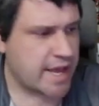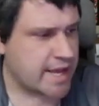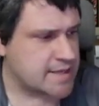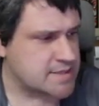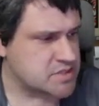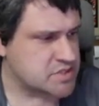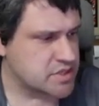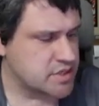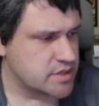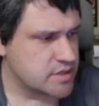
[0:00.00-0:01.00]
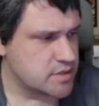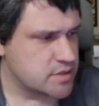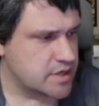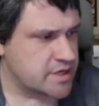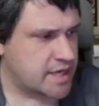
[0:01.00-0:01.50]
and
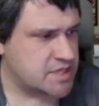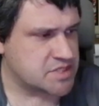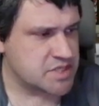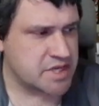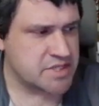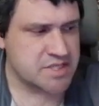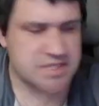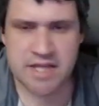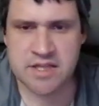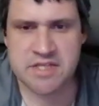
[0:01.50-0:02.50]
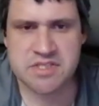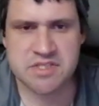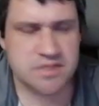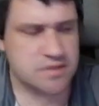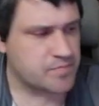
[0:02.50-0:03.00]
it has the D10
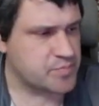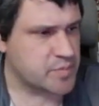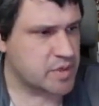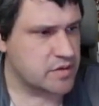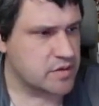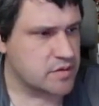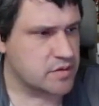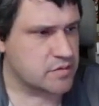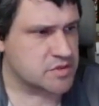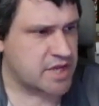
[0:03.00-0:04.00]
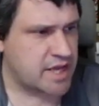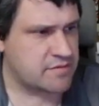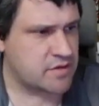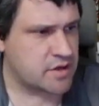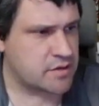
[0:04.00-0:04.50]
list, which I
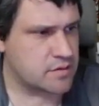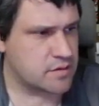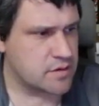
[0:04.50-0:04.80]
have a.